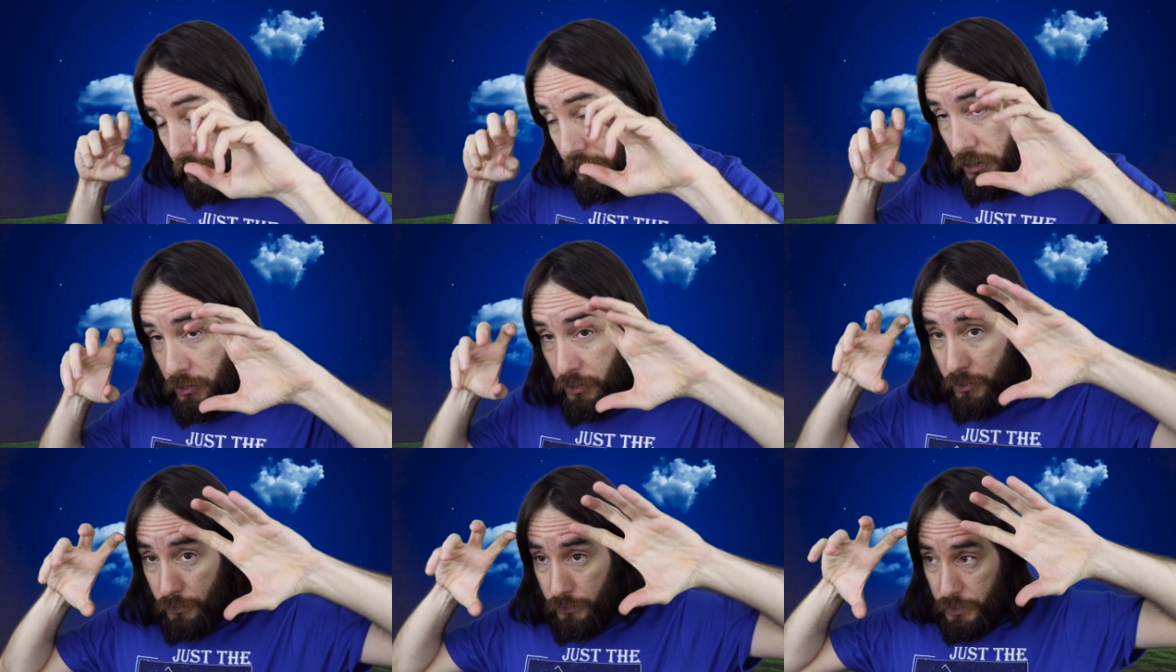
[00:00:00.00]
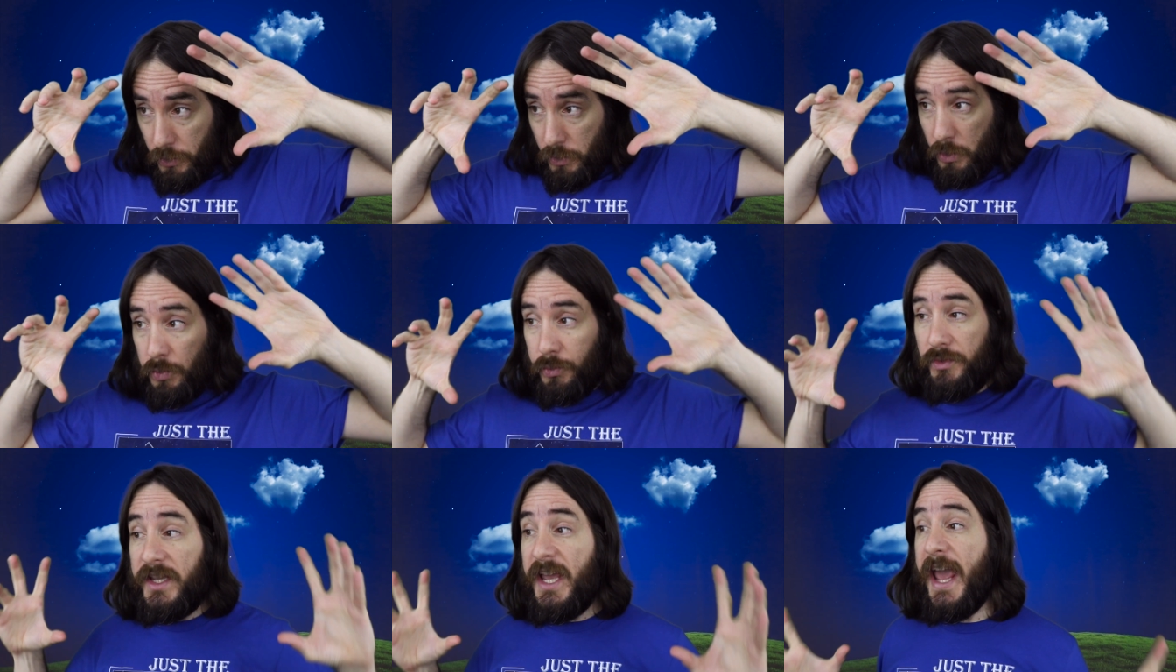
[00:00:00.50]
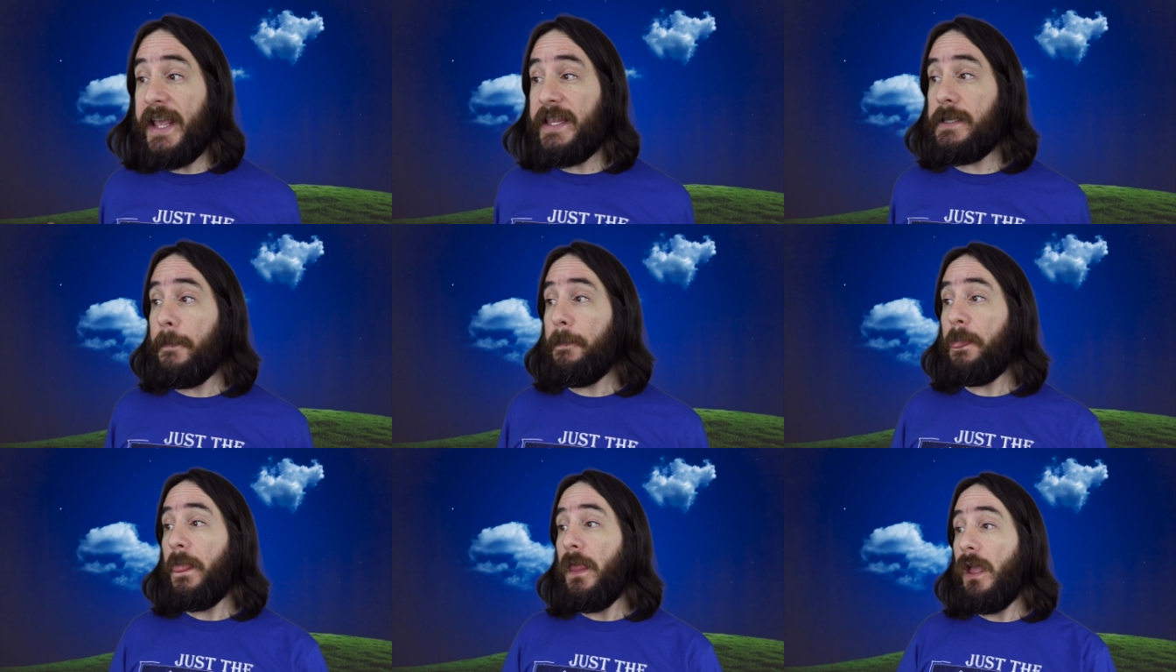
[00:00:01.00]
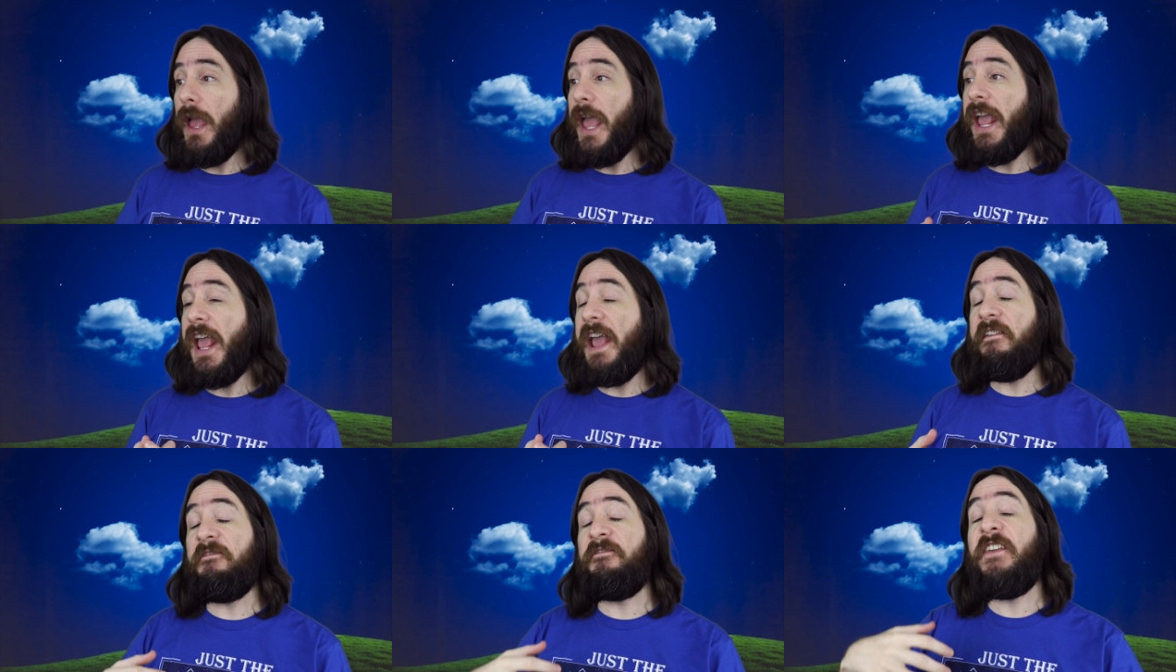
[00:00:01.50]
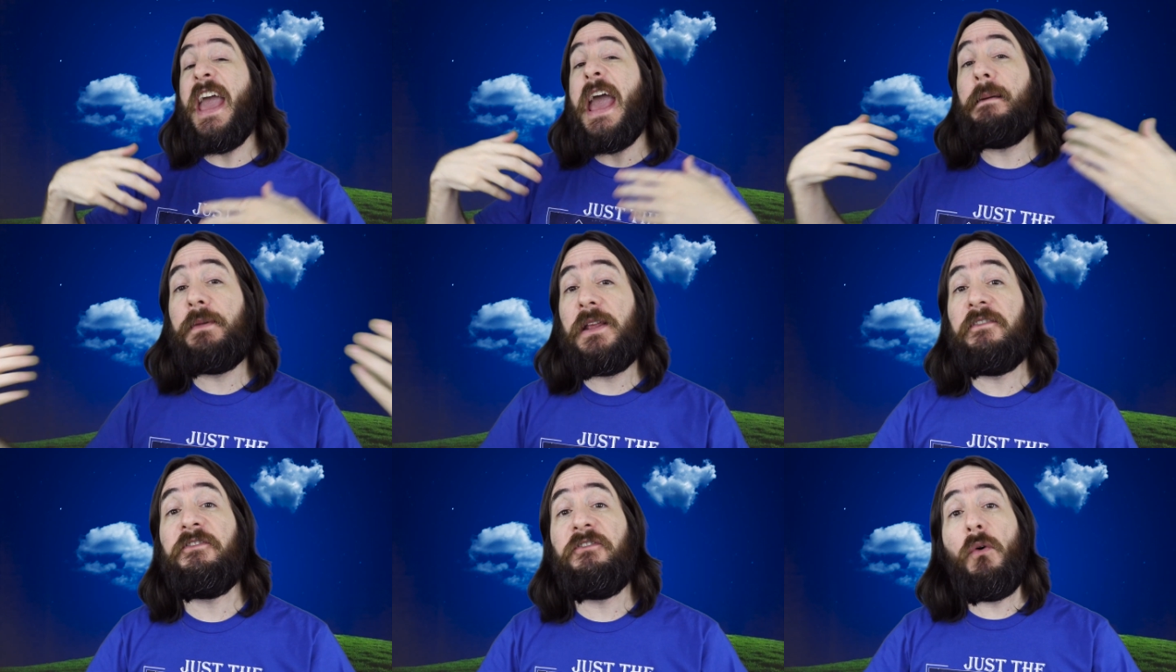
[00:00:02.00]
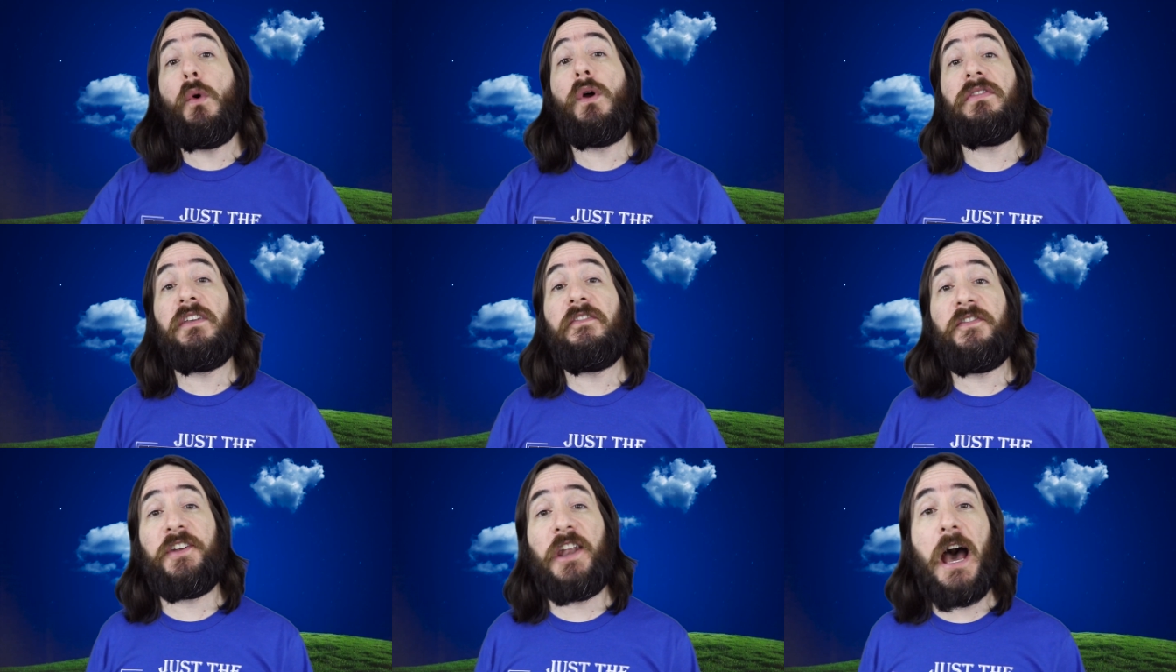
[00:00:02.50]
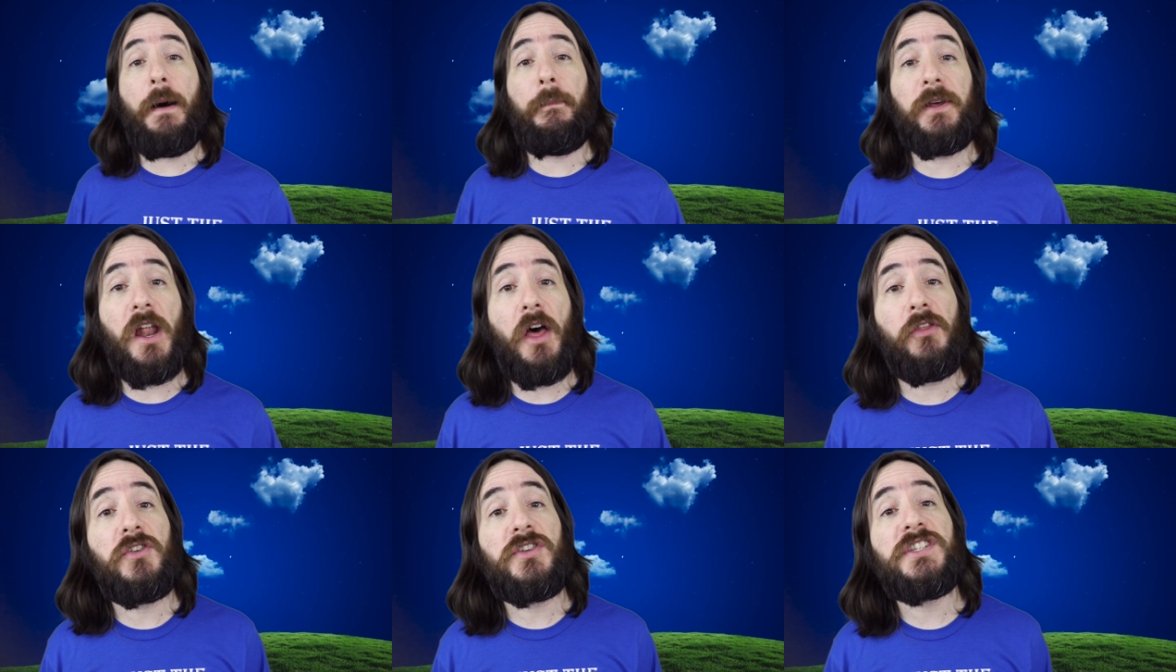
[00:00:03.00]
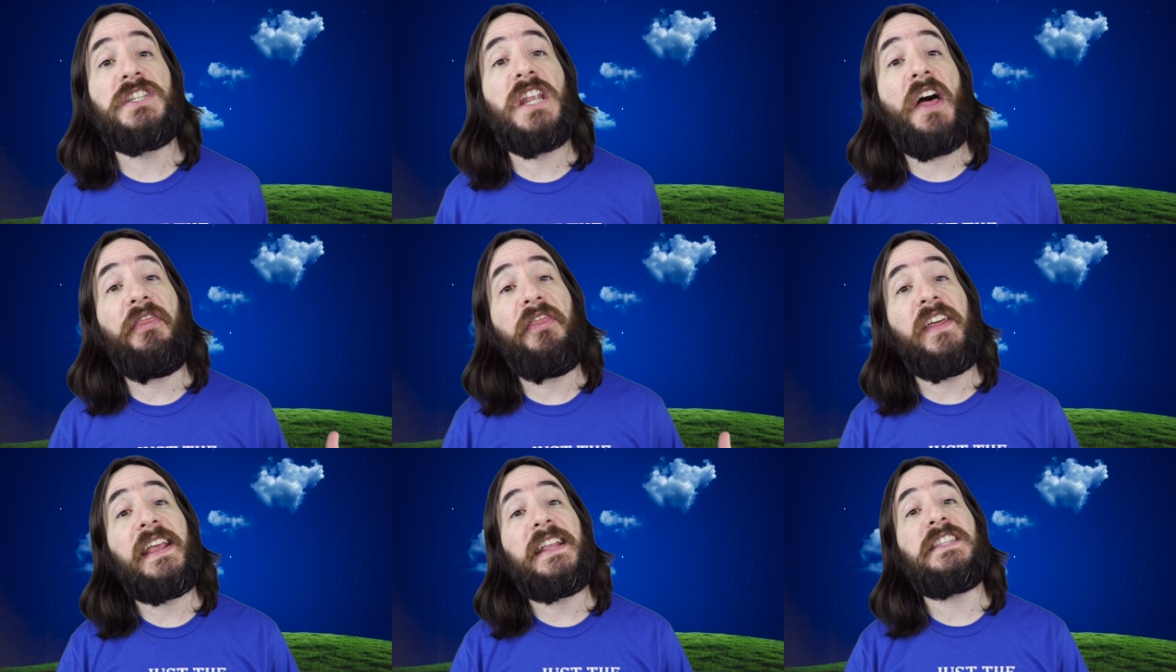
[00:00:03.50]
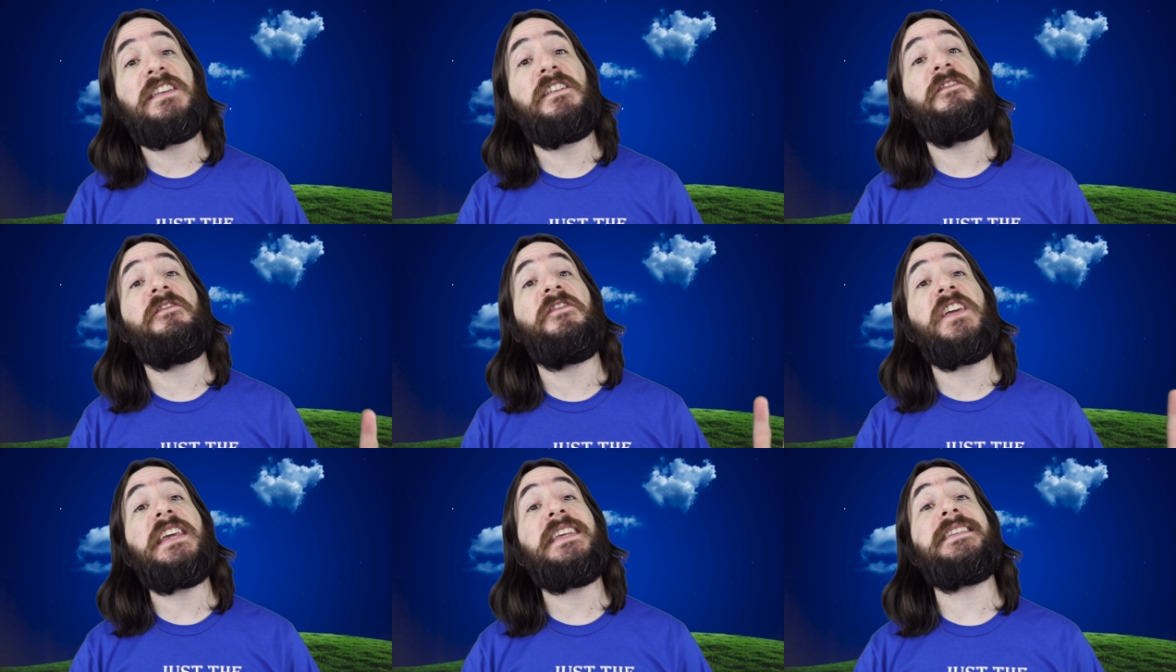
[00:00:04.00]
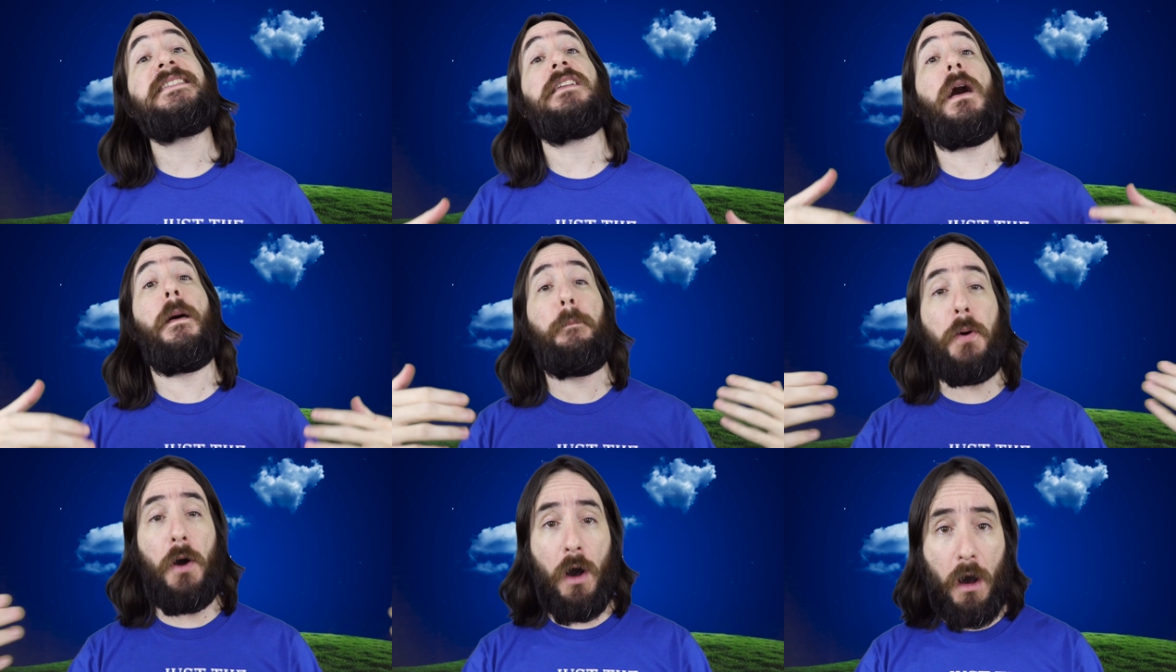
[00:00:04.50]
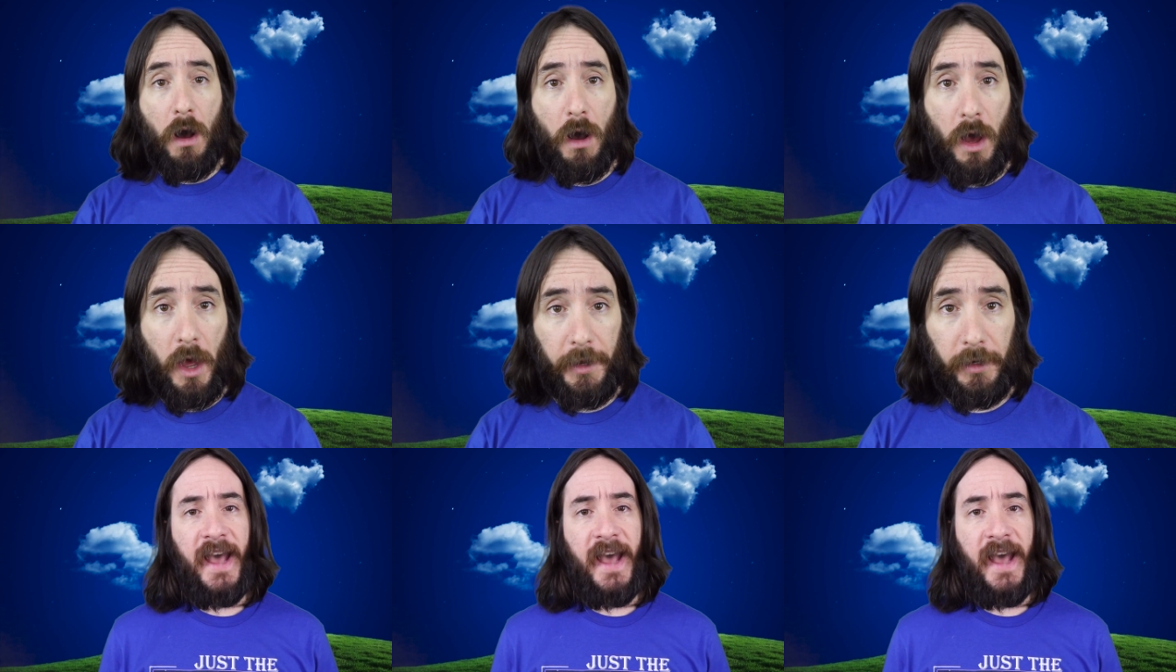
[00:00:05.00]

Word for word: you create a famine for the phenomenon. There's nothing to feast upon.